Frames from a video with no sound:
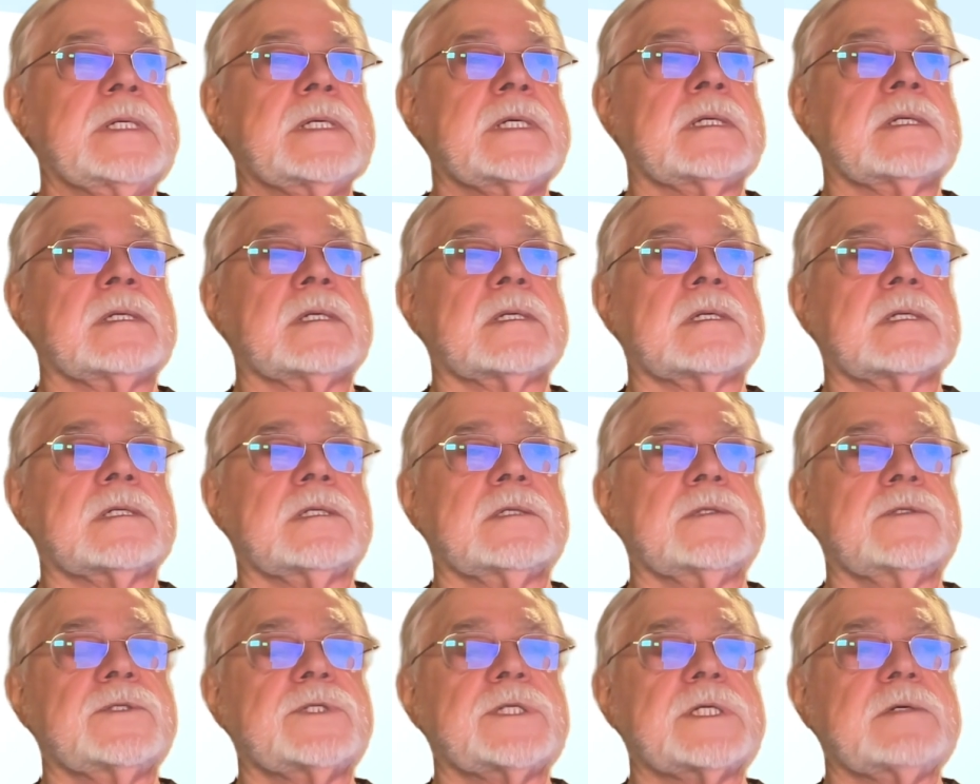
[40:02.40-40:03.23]

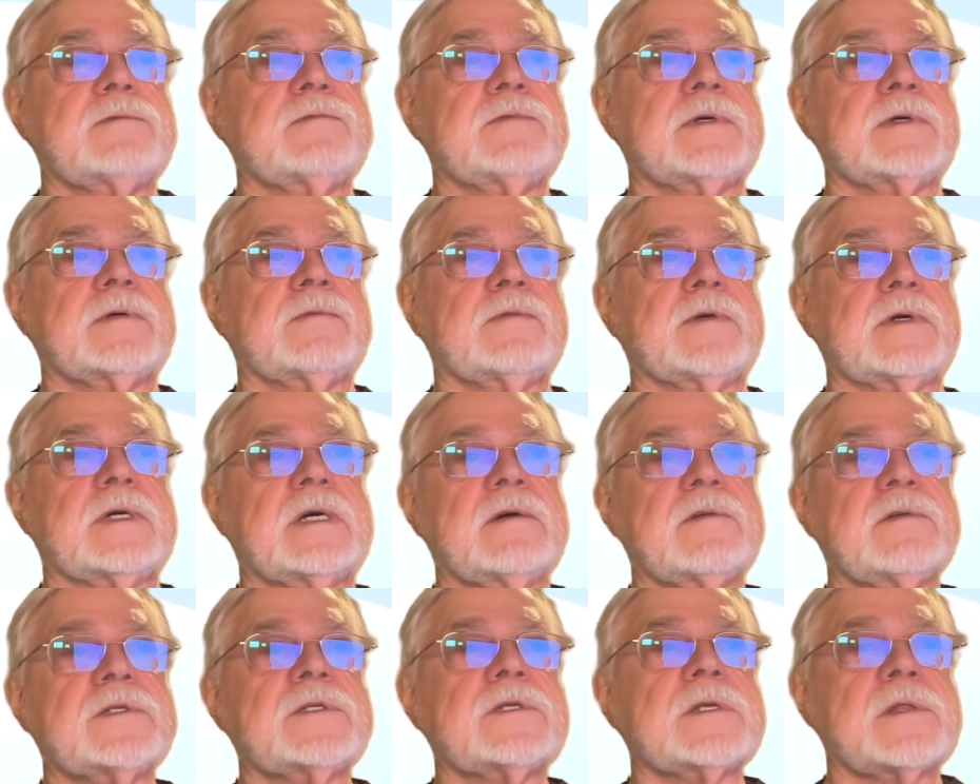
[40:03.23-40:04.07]
inclusive of
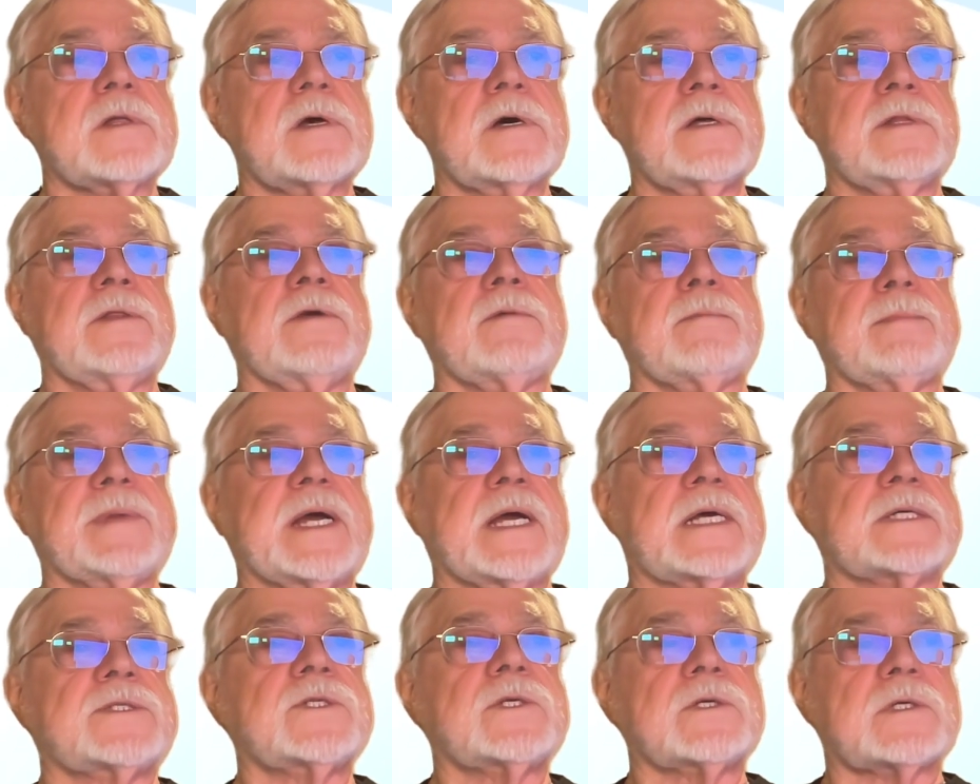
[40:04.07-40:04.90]
other
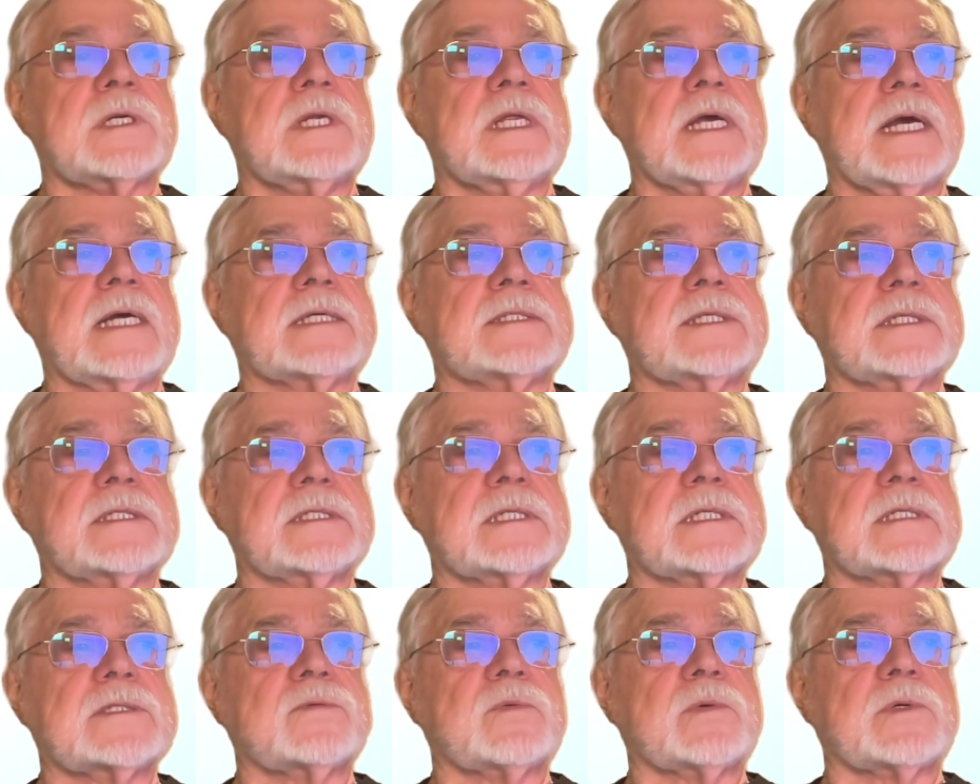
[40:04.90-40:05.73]
master classes
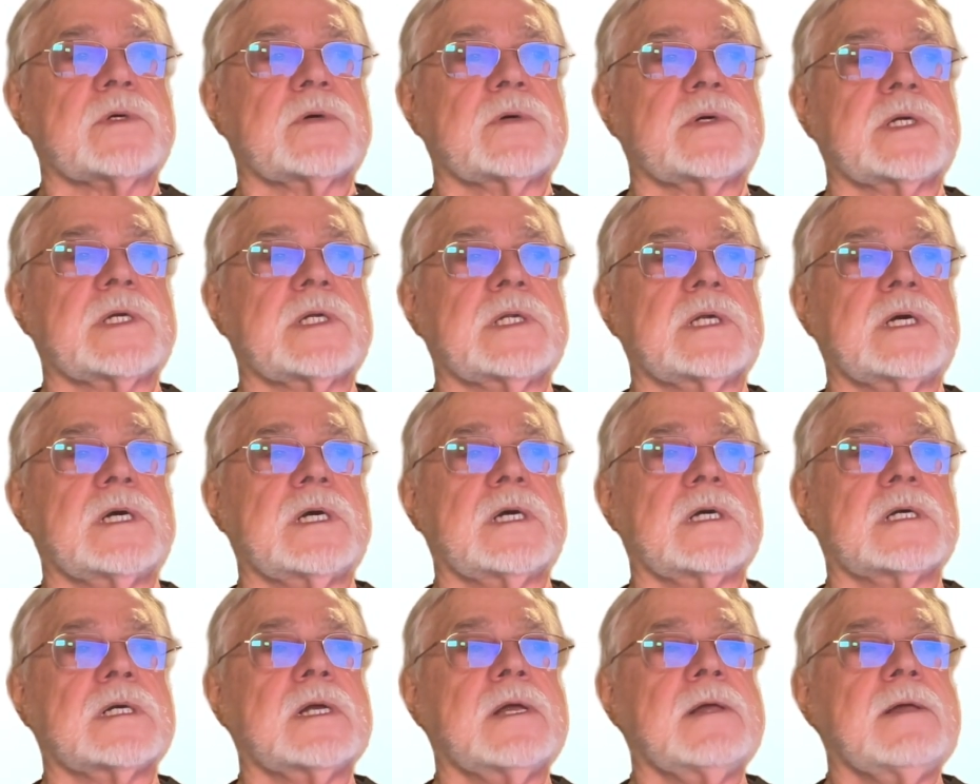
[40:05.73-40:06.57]
as we're going
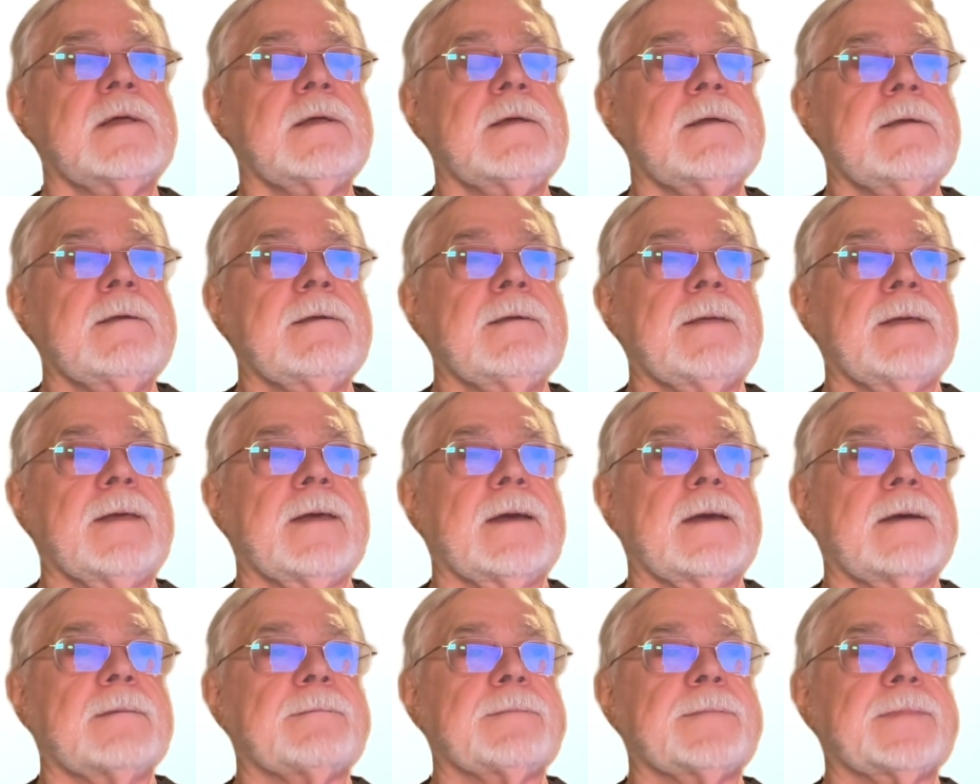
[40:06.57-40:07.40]
along
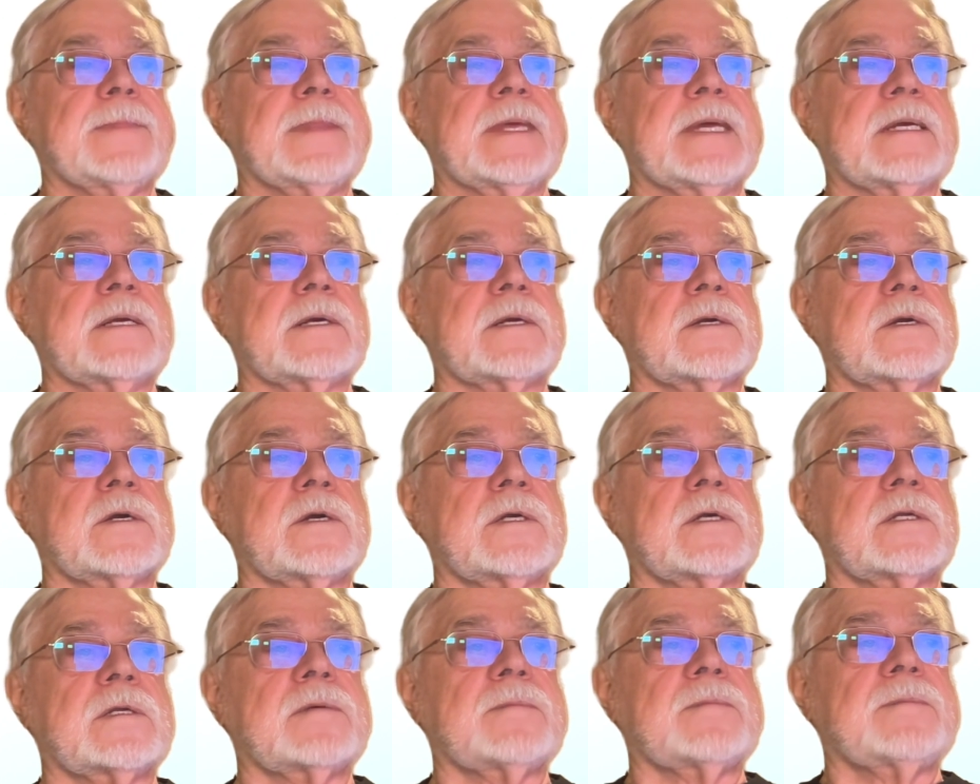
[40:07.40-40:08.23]
that are
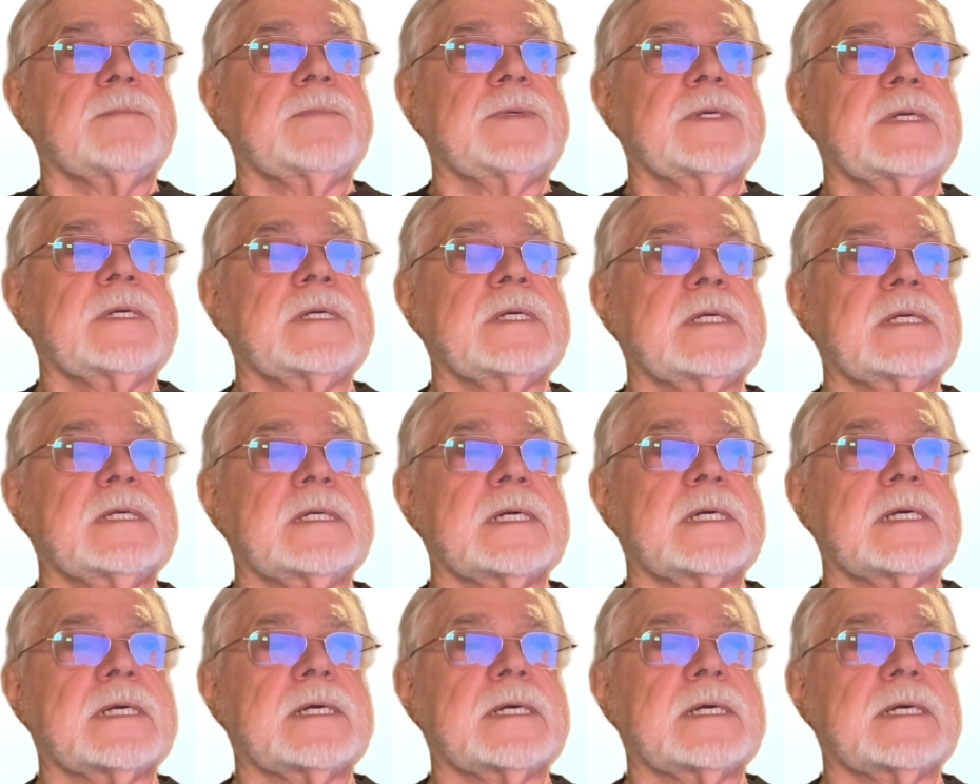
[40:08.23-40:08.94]
going to be